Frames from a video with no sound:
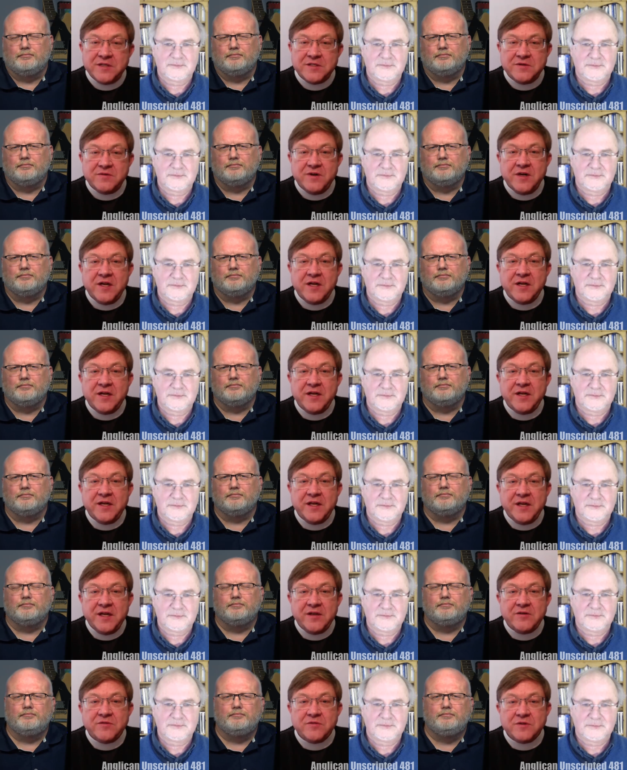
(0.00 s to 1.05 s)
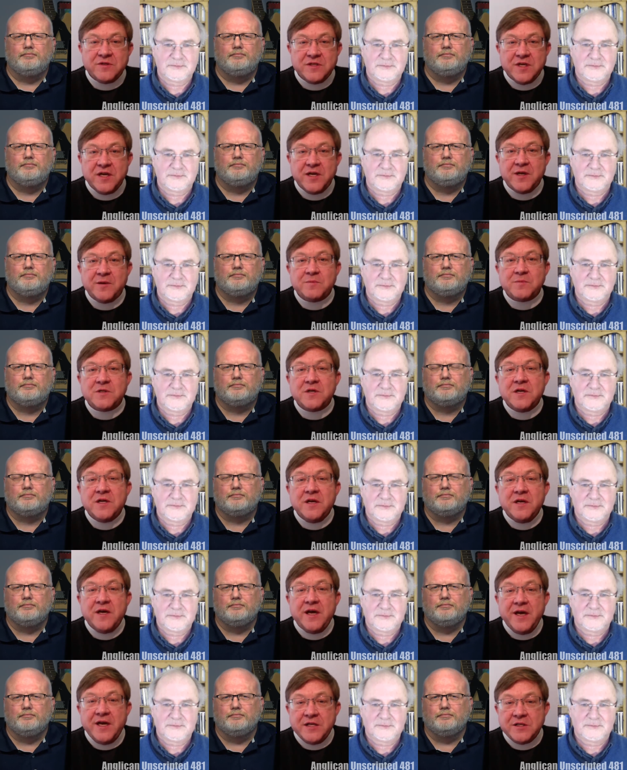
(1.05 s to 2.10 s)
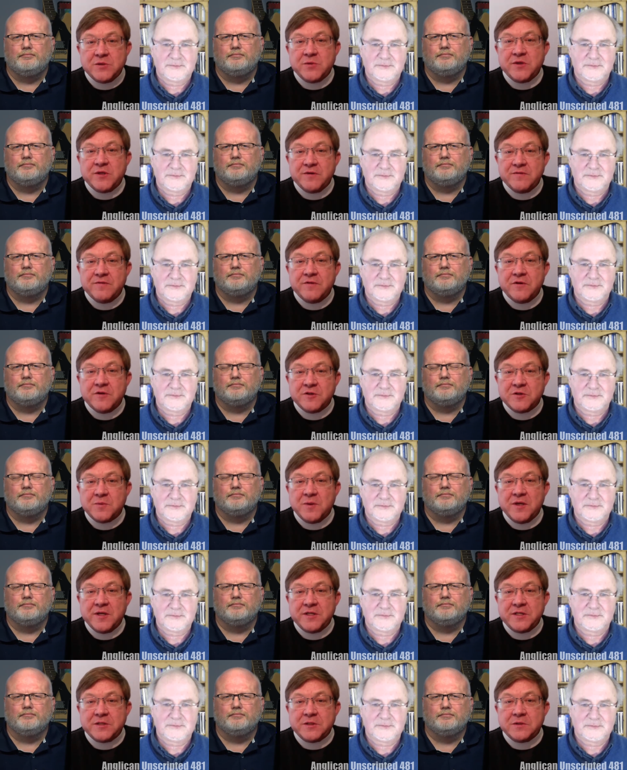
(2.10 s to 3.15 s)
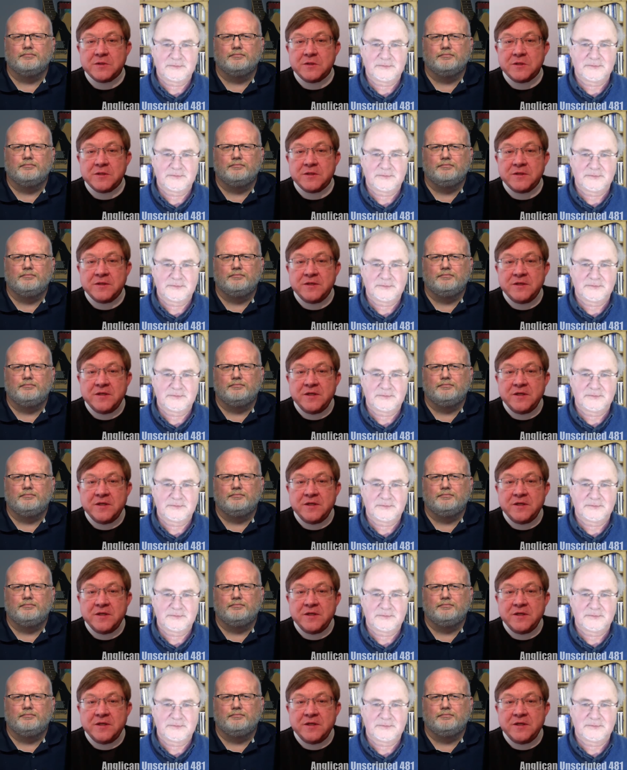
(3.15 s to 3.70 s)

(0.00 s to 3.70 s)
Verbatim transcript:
Speaker 1: Nazir-Ali, and Andrew Symes, answering the phones while he's gone.